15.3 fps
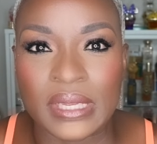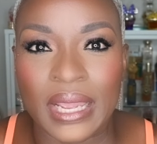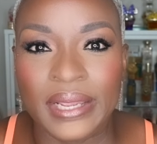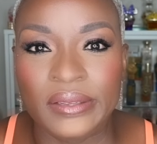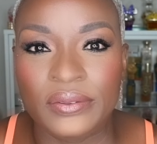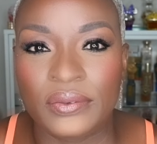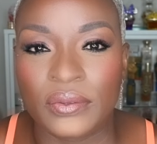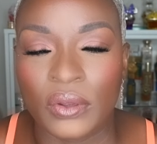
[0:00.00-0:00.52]

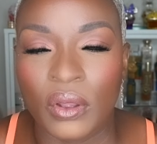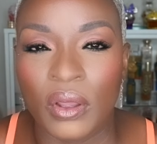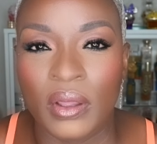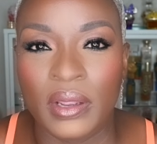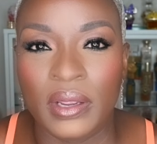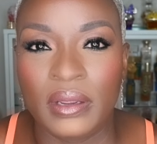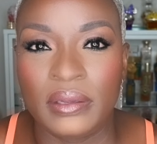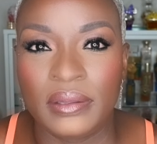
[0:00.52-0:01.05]
I
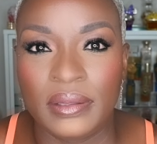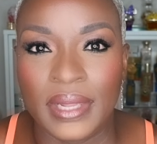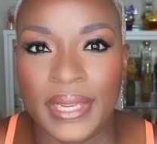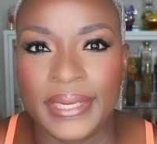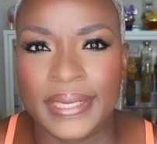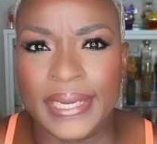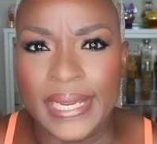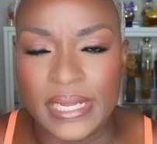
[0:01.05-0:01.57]
saw
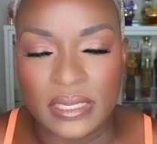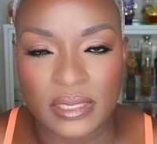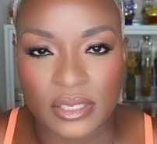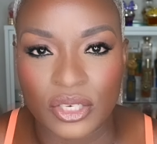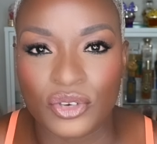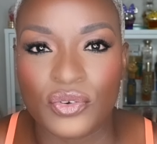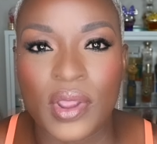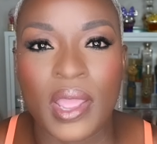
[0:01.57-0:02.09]
like
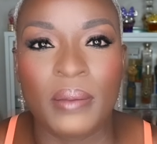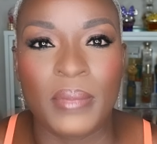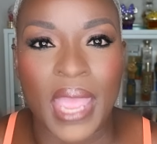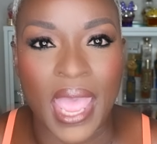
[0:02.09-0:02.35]
Instagram